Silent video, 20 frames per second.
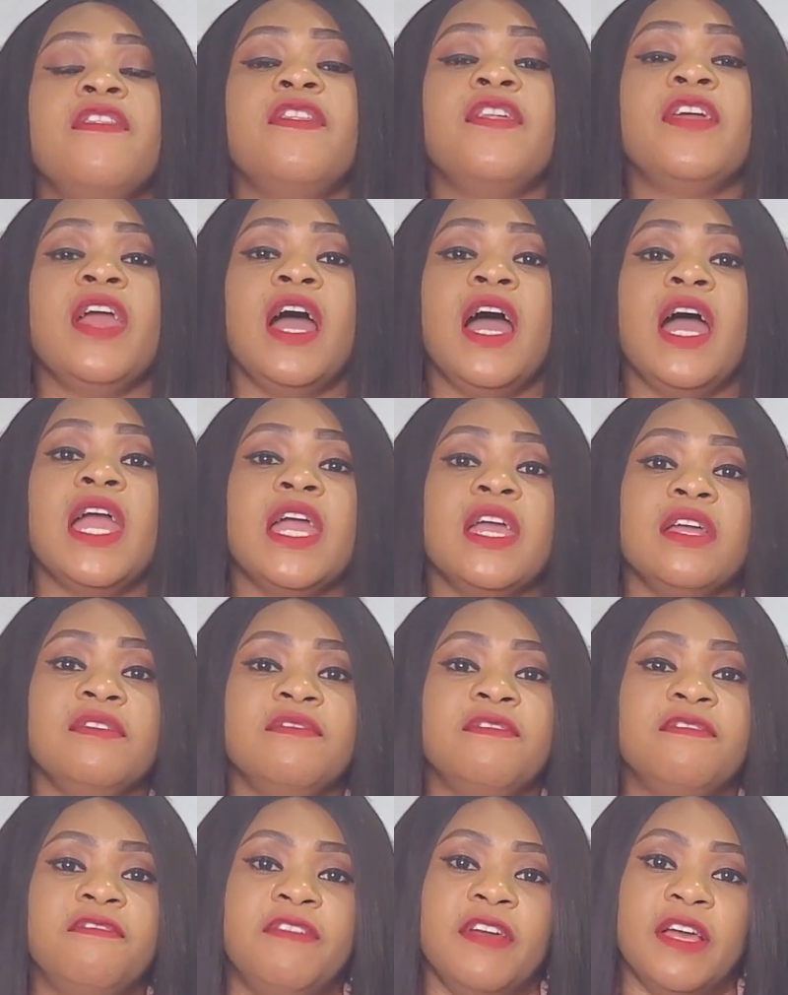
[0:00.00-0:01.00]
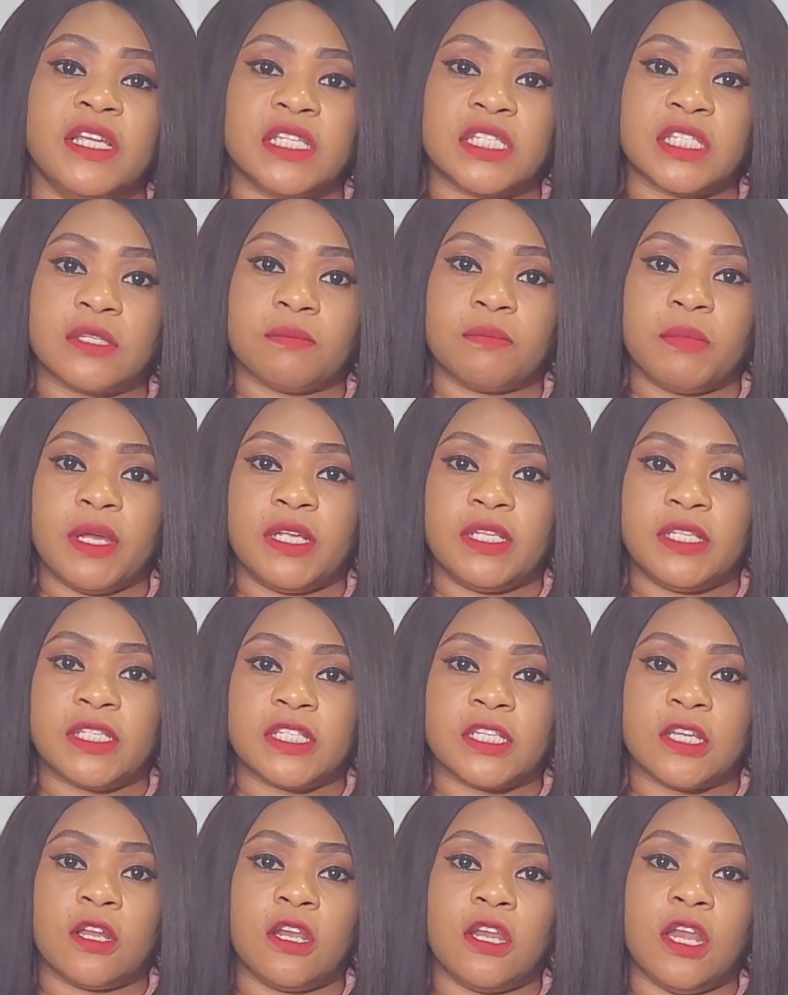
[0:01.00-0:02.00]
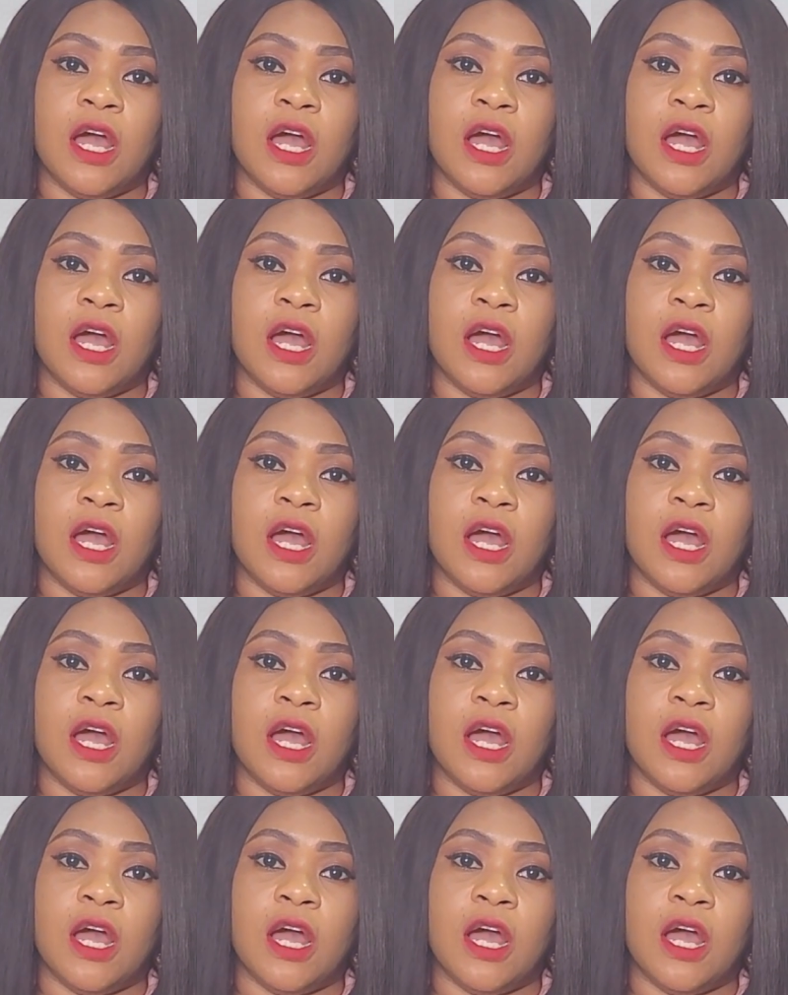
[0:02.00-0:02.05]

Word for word: their investments.